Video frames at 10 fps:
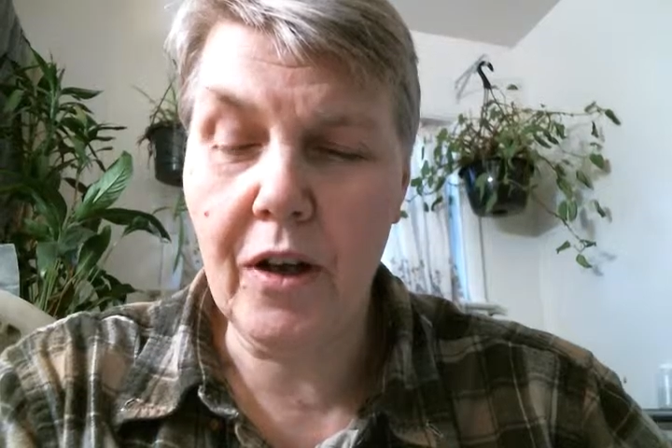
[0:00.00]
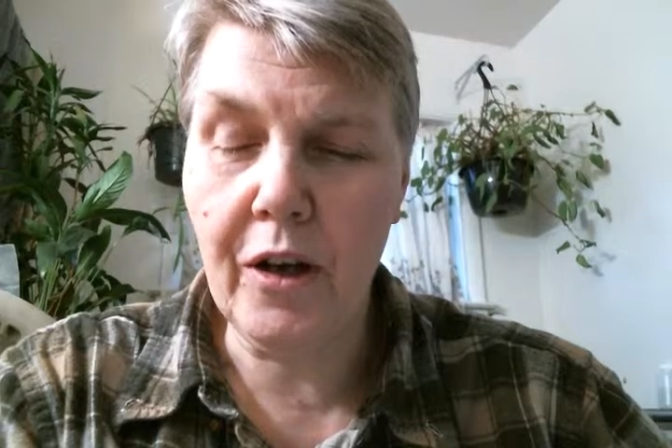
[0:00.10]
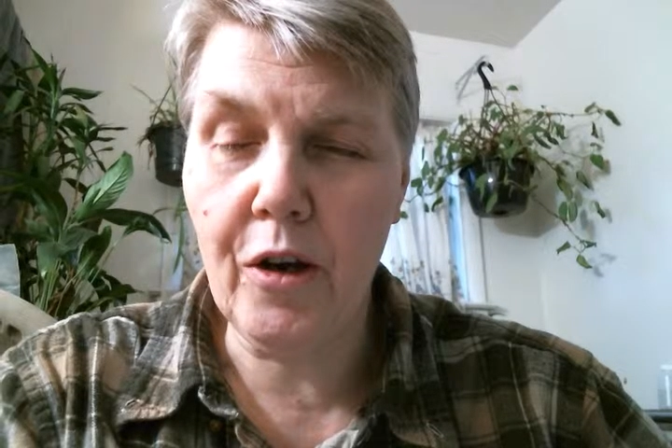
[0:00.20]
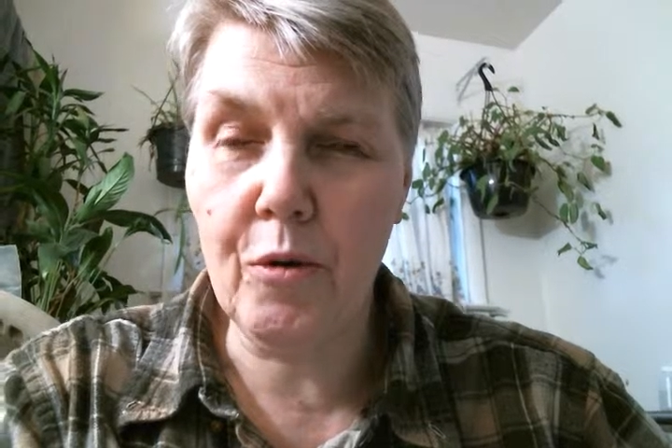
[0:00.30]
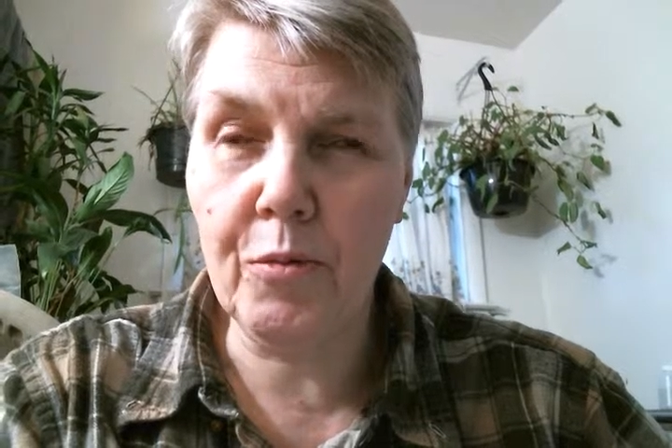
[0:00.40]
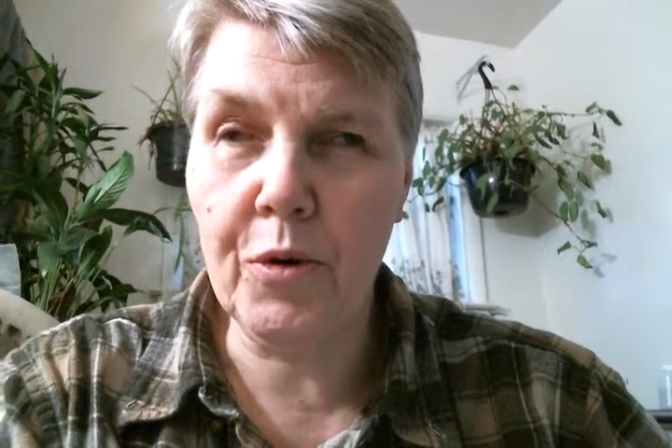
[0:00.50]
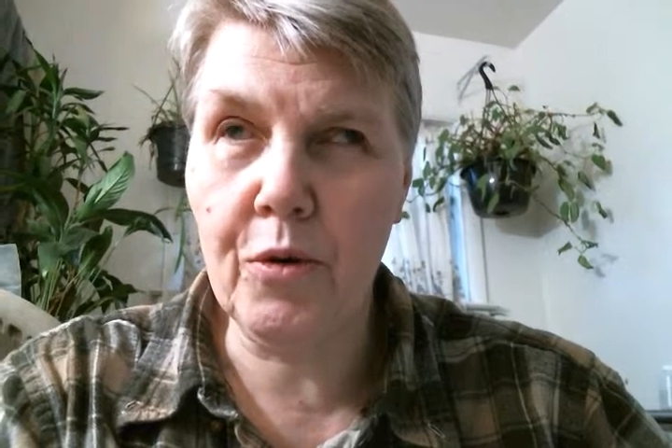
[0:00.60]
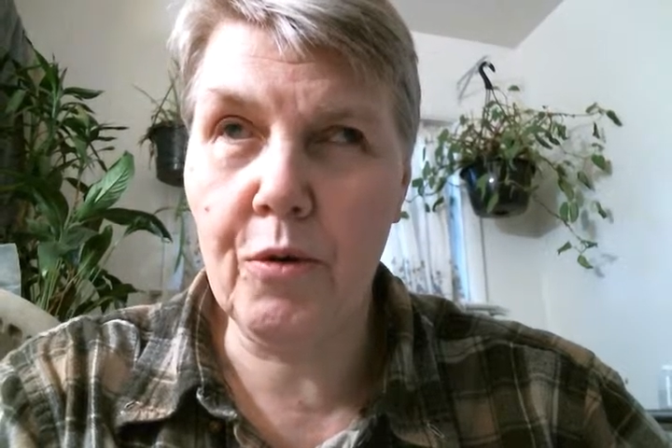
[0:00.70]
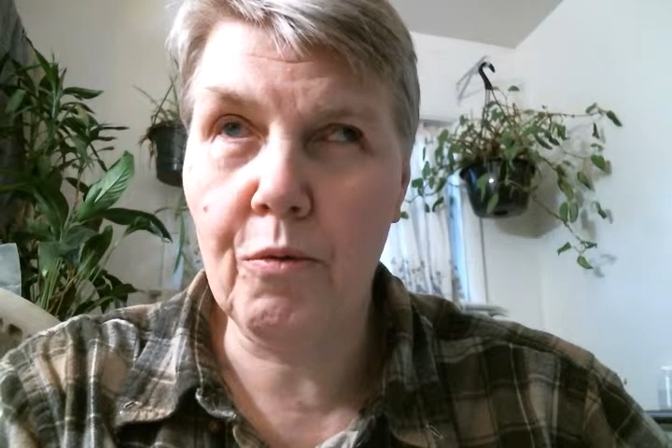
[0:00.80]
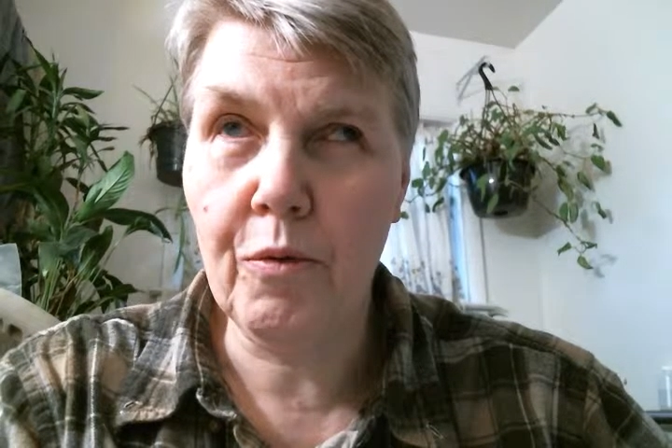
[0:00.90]
I hope
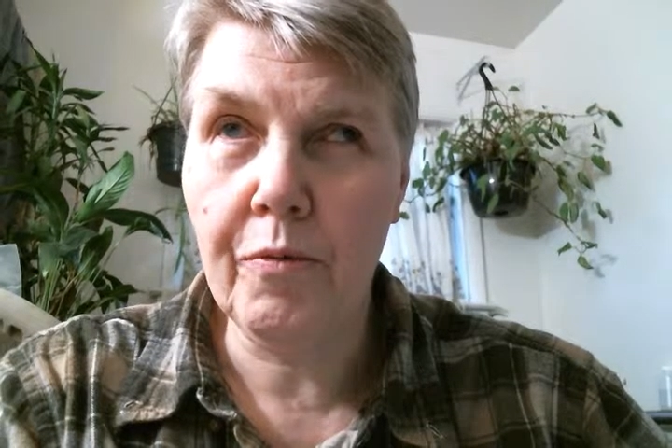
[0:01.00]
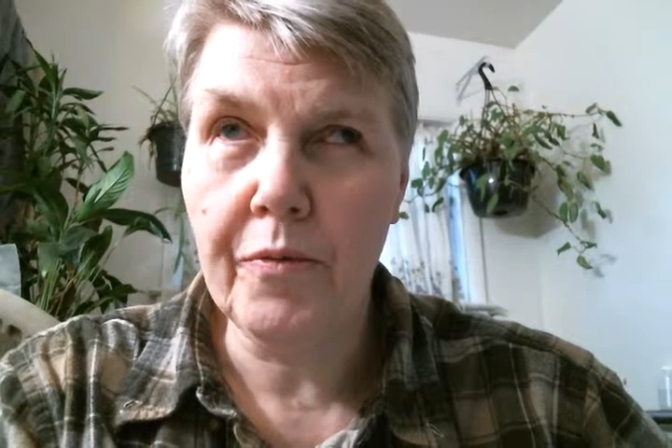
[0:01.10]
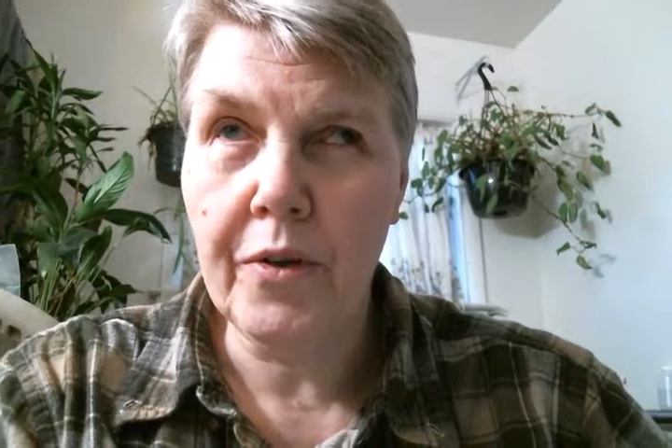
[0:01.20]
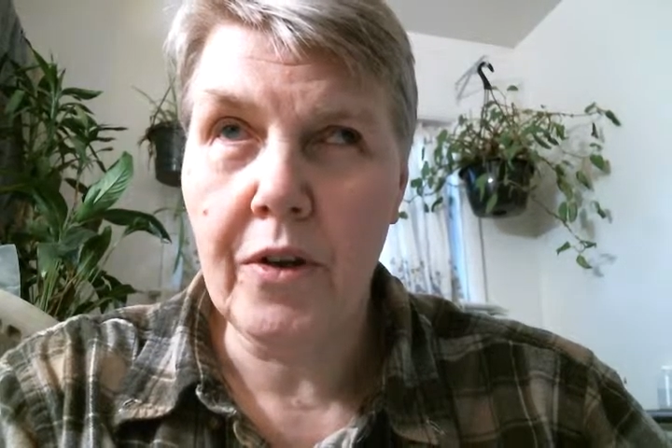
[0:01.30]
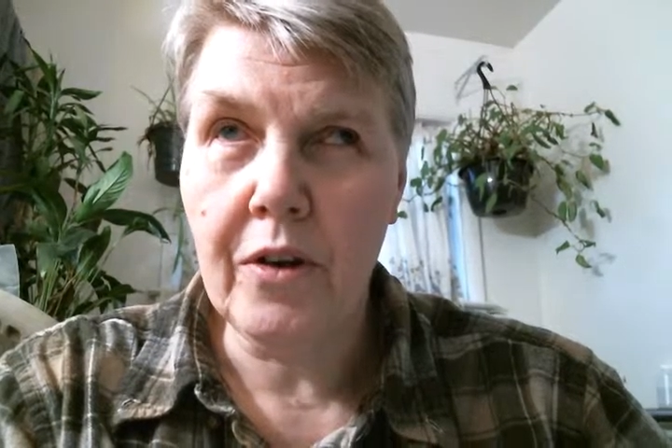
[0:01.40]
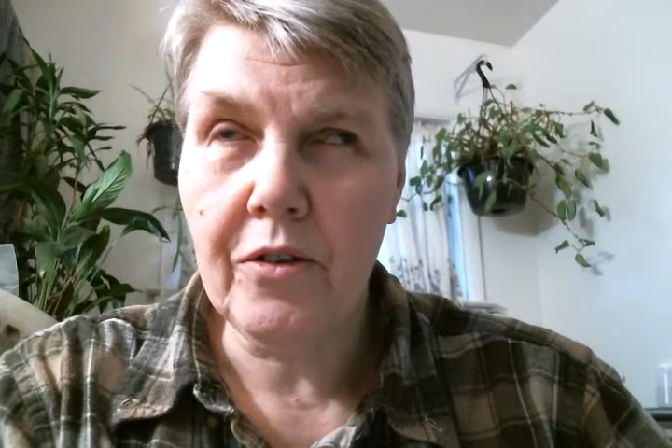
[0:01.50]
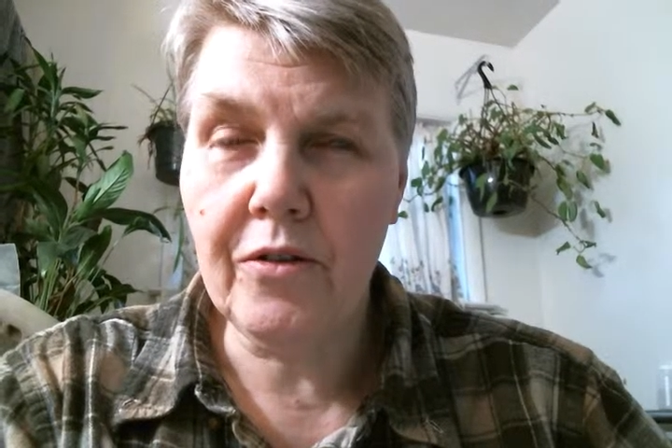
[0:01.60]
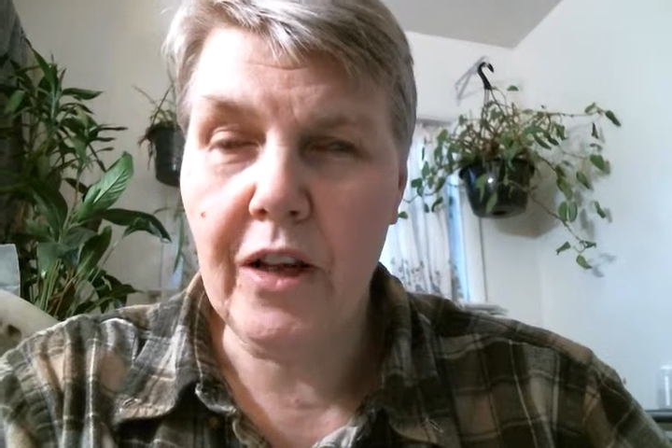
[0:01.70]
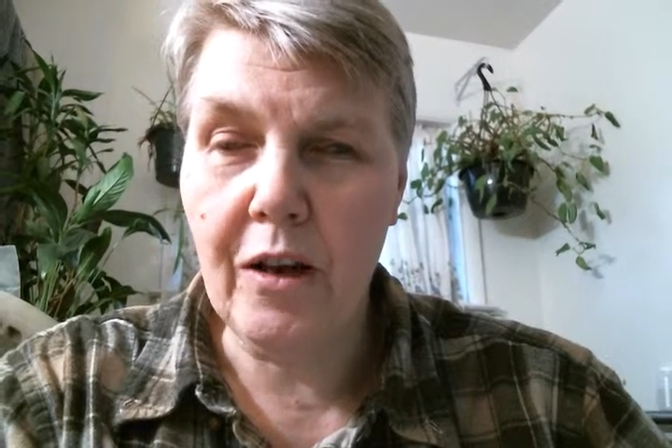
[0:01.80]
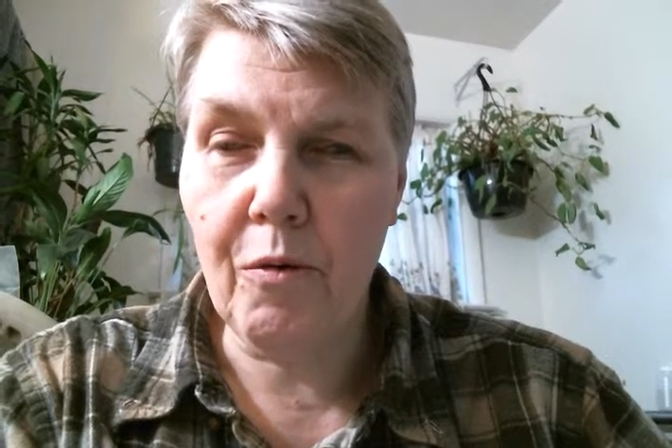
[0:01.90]
you stay